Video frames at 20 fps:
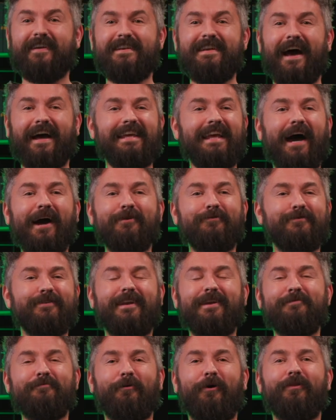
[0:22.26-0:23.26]
the night out. You
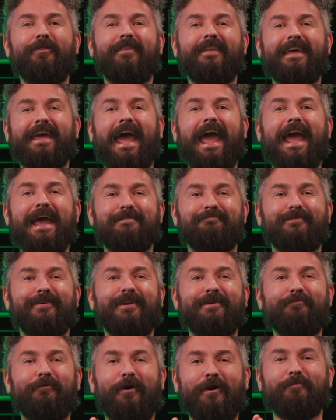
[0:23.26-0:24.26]
didn't want the game. You
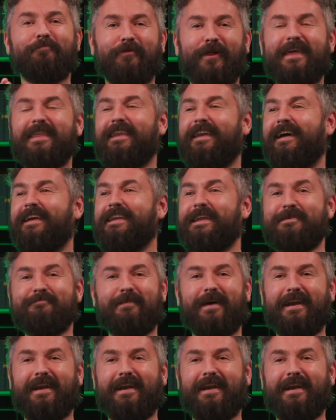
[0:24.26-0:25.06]
didn't want to play the 90